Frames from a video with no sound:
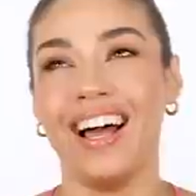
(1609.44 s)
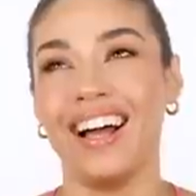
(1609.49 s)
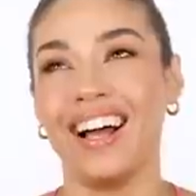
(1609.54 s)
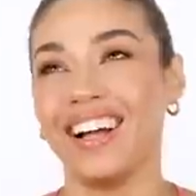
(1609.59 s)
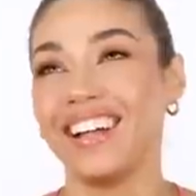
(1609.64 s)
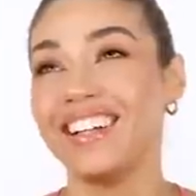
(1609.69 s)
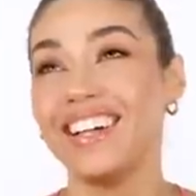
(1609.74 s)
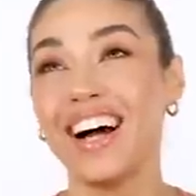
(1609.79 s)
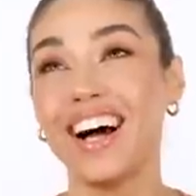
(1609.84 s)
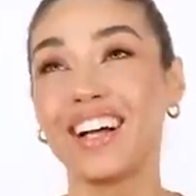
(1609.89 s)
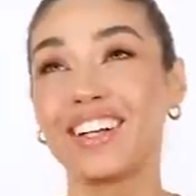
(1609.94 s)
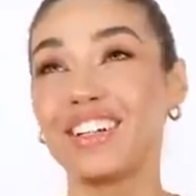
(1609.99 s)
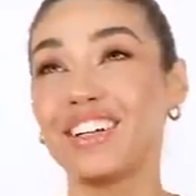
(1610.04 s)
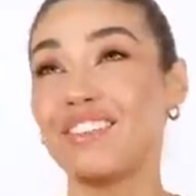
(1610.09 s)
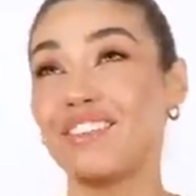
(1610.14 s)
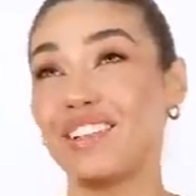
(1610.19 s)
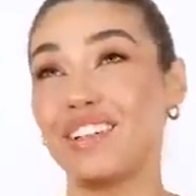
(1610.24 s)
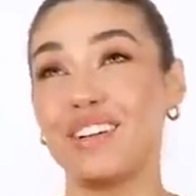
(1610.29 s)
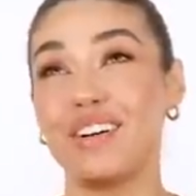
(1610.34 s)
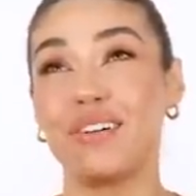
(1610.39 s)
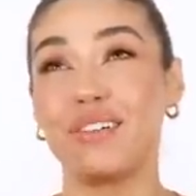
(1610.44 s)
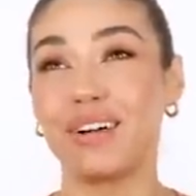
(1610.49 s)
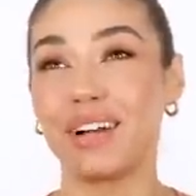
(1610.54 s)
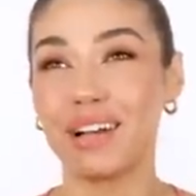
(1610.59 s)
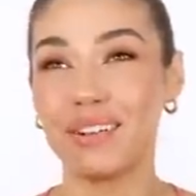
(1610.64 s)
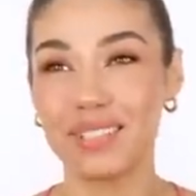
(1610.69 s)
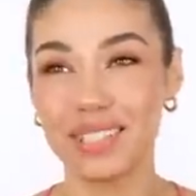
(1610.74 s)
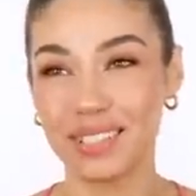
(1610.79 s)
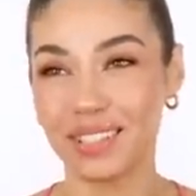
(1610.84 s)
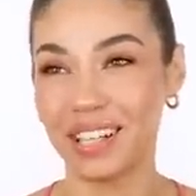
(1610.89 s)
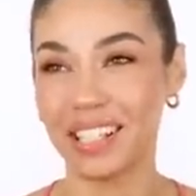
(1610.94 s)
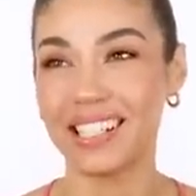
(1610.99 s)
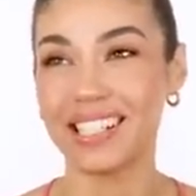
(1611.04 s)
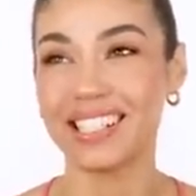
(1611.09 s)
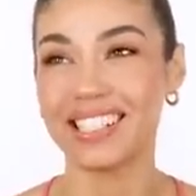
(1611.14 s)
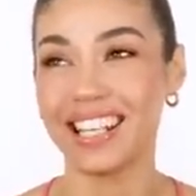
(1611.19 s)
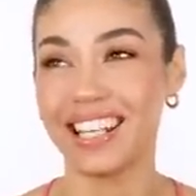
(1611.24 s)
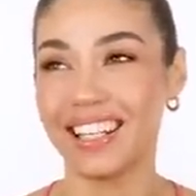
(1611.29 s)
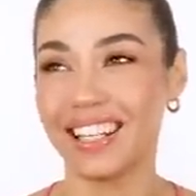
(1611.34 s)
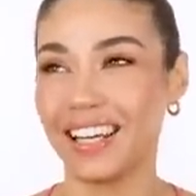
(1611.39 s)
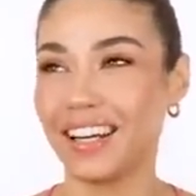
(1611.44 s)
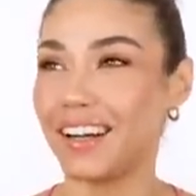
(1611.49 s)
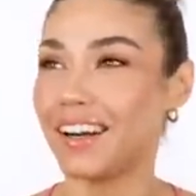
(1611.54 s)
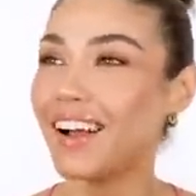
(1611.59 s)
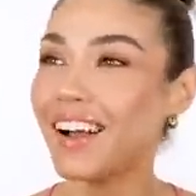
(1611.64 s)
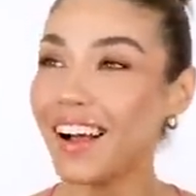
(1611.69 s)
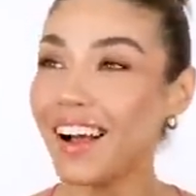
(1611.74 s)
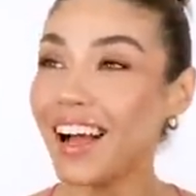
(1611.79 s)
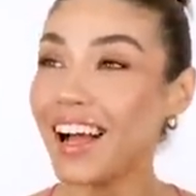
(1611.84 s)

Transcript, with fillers: I don't even know what I was trying to say there.